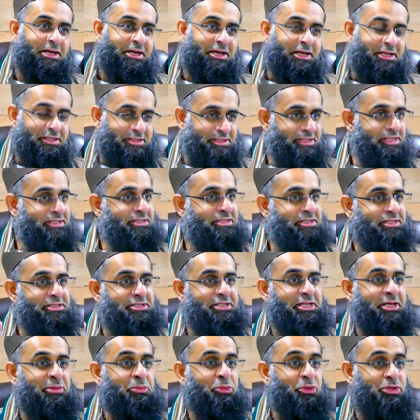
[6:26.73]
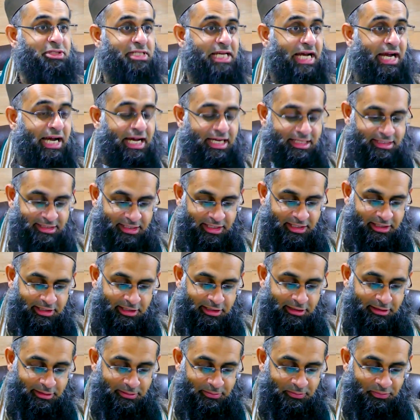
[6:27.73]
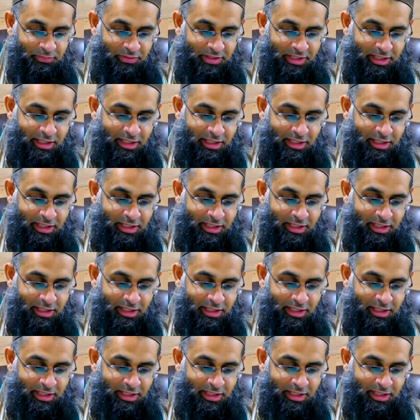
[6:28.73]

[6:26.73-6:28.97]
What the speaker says: His sister's name was Atika.